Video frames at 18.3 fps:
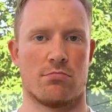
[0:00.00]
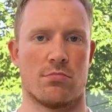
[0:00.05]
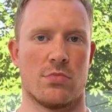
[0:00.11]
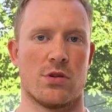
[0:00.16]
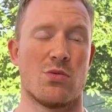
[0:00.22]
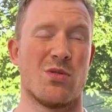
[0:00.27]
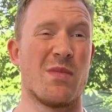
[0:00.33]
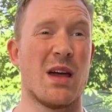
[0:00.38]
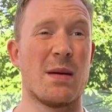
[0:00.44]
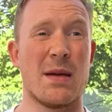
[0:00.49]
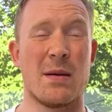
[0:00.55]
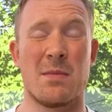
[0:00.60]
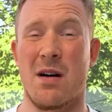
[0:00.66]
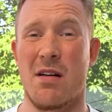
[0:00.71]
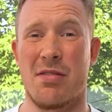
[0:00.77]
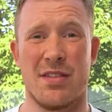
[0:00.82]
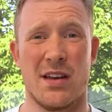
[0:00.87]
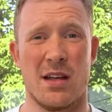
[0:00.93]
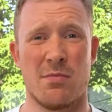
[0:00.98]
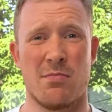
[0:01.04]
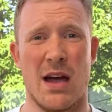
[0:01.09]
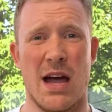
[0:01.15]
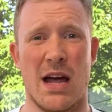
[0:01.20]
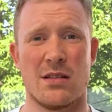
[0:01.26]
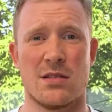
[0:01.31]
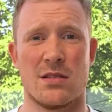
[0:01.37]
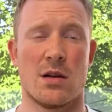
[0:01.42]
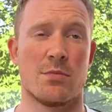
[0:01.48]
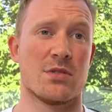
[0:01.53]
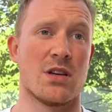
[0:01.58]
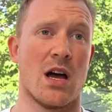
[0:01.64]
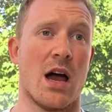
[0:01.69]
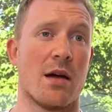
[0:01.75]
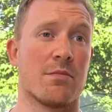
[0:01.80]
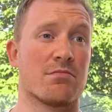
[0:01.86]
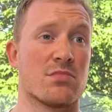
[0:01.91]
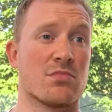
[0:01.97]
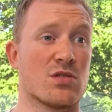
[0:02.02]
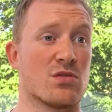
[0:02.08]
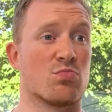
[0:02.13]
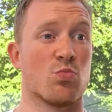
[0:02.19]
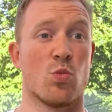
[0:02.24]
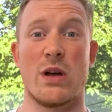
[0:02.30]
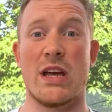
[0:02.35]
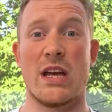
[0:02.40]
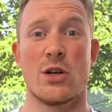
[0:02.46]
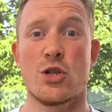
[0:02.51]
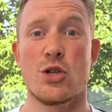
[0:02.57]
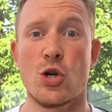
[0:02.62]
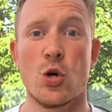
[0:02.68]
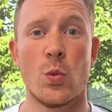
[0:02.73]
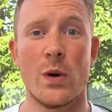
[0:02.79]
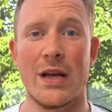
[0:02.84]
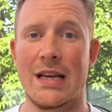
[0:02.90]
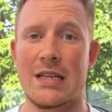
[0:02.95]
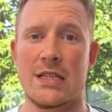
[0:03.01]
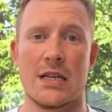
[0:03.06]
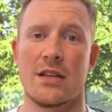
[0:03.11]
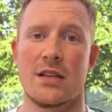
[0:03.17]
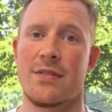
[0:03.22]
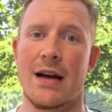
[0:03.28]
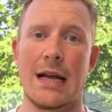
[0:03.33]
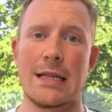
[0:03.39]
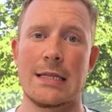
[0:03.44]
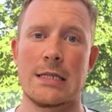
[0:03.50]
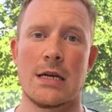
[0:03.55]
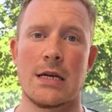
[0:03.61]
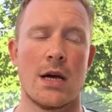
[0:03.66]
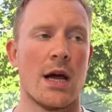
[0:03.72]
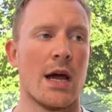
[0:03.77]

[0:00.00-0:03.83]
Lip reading: So maybe a month in advance, sometimes week, 2 weeks in advance.